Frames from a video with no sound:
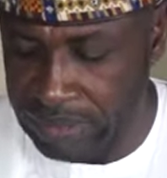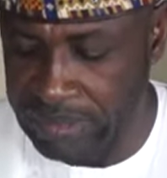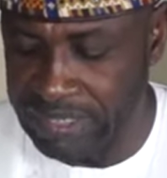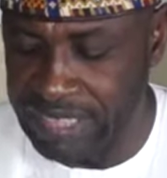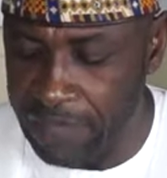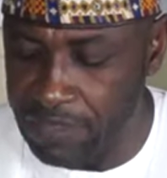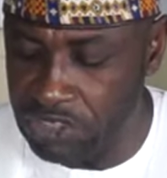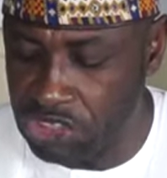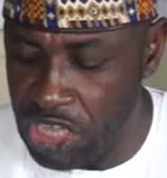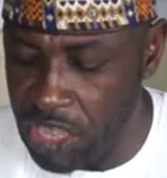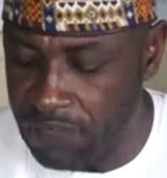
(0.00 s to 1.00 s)
The service
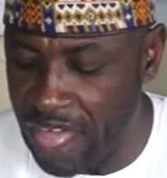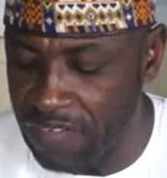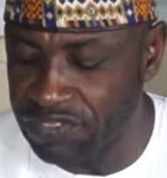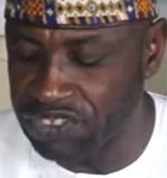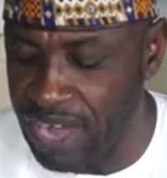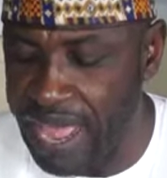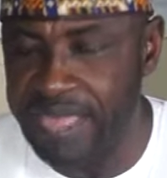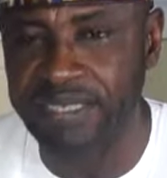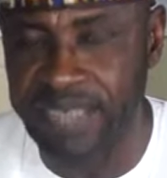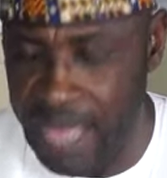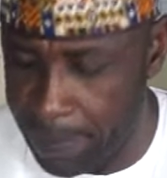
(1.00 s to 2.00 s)
chief have
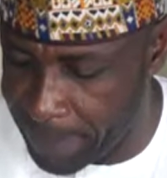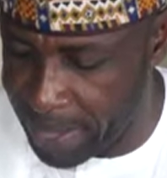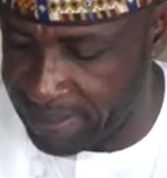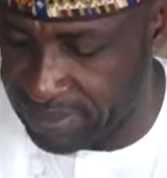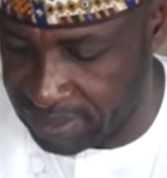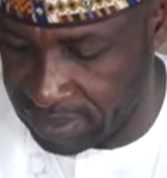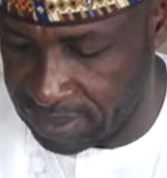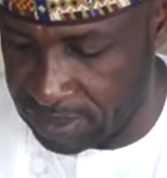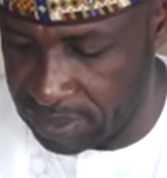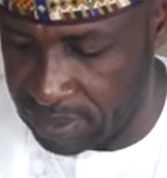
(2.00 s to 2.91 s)
tried their best.